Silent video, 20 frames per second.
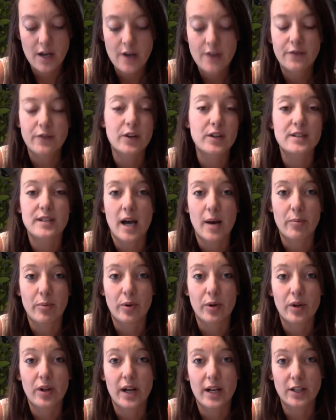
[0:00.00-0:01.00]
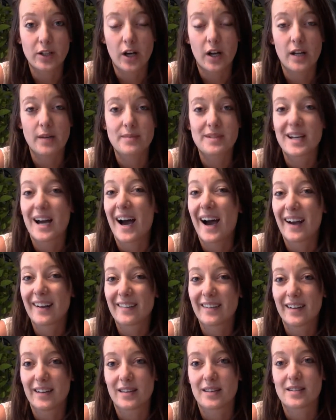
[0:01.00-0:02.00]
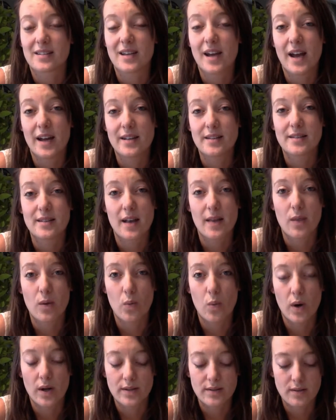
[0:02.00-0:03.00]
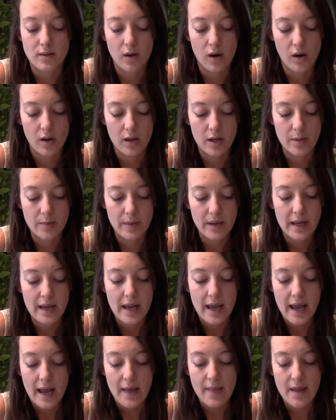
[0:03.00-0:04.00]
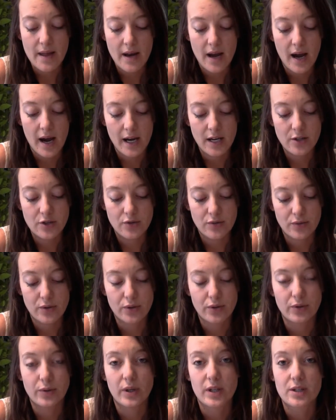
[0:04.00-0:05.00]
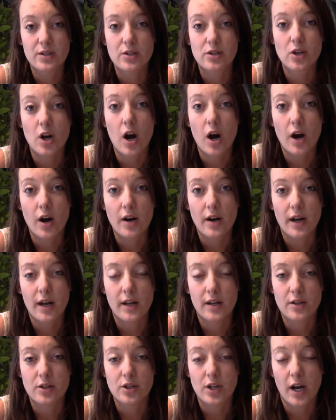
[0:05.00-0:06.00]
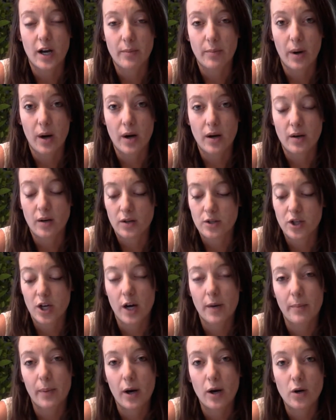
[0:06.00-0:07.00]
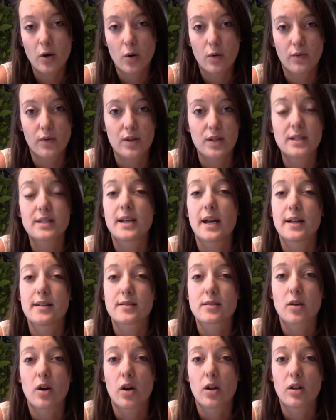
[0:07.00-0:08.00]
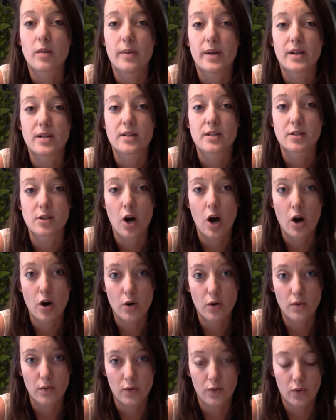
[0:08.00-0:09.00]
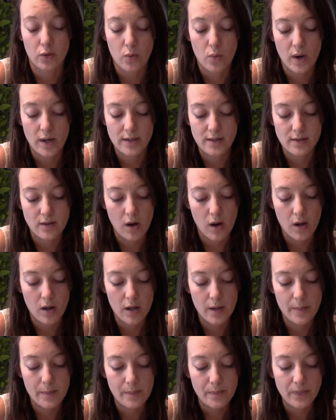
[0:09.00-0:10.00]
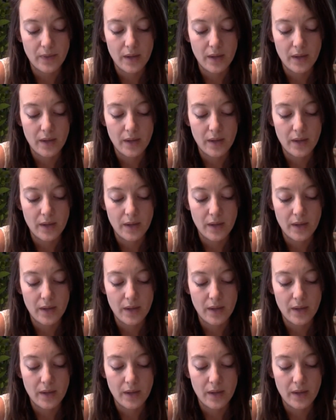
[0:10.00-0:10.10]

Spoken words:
For example, I got him to highlight the tens and the ones column, and then I drew a star and a check mark over the tens column and a star over the ones column.